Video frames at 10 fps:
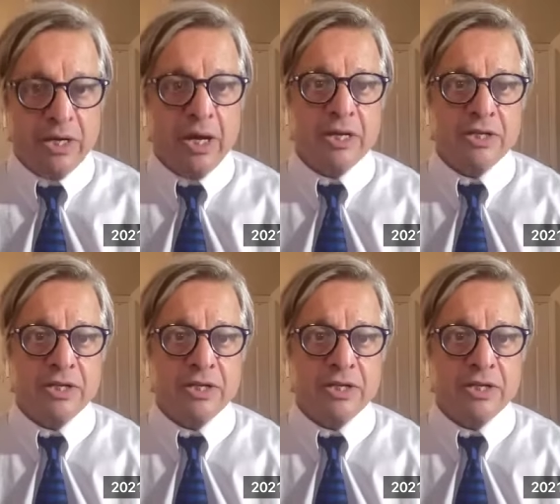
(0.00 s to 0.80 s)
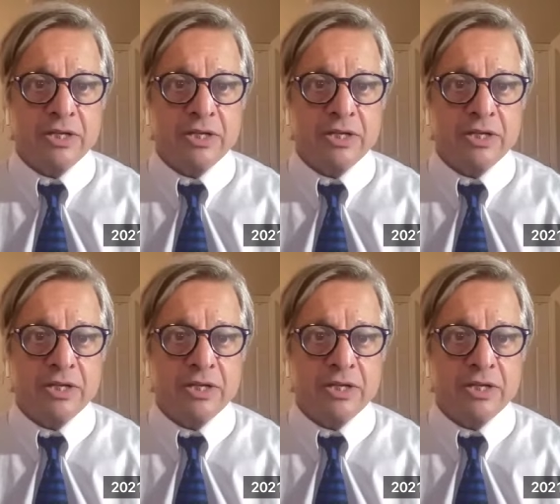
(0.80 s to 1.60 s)
unconscious or
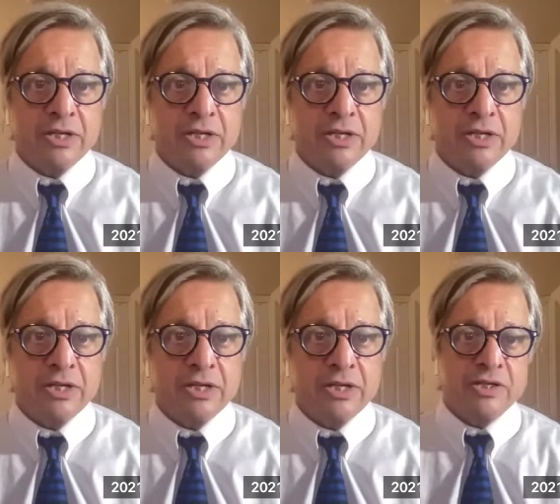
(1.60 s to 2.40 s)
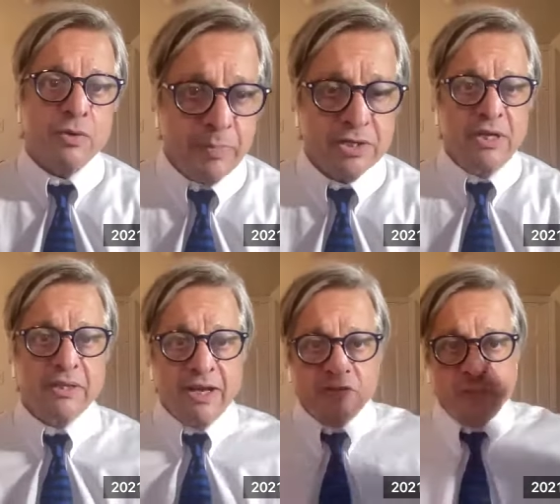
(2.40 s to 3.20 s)
subconscious. It
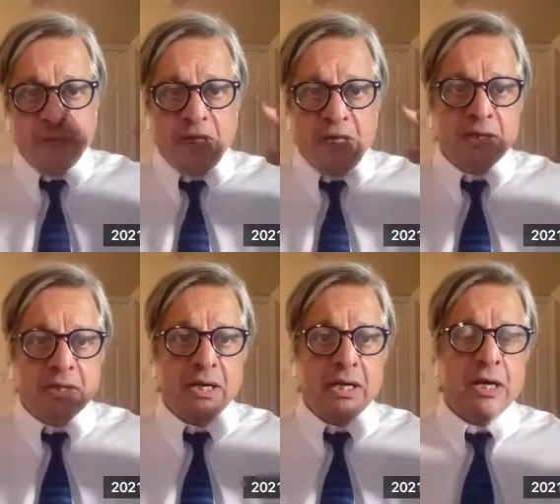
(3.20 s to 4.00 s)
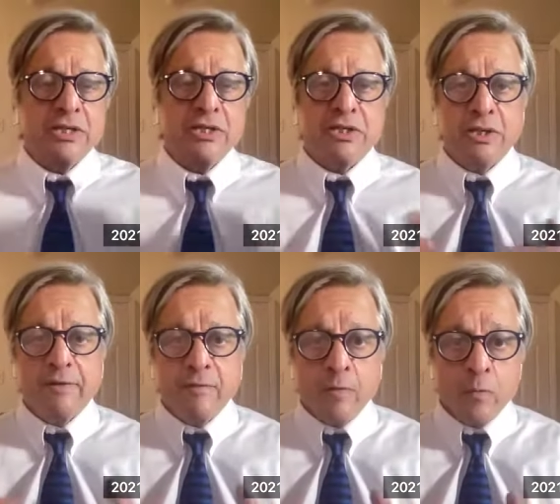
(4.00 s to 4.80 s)
lies beneath the conscious
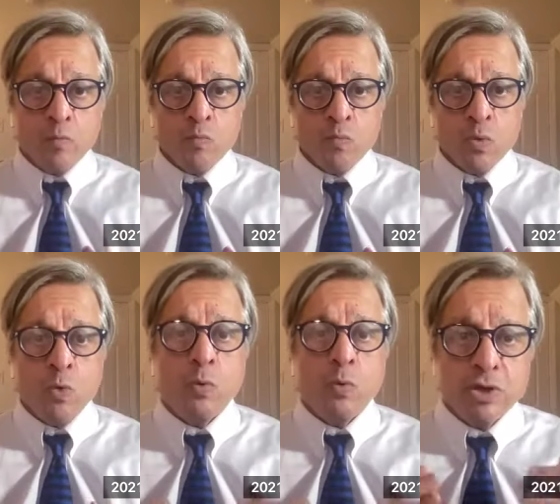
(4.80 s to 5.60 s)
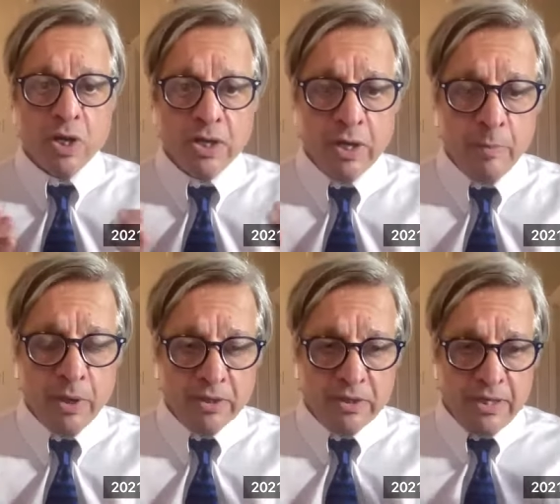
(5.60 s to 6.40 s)
level. We're talking
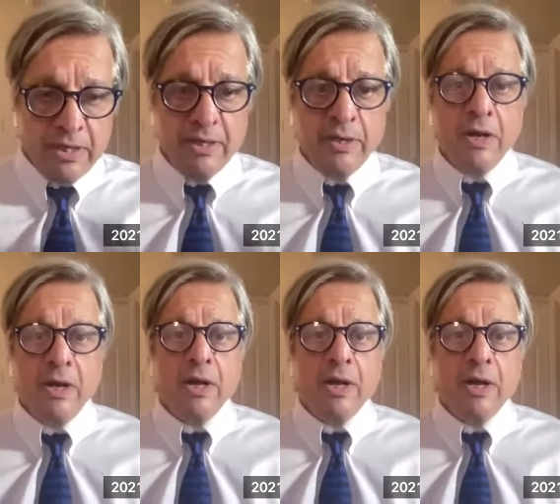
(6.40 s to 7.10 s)
about the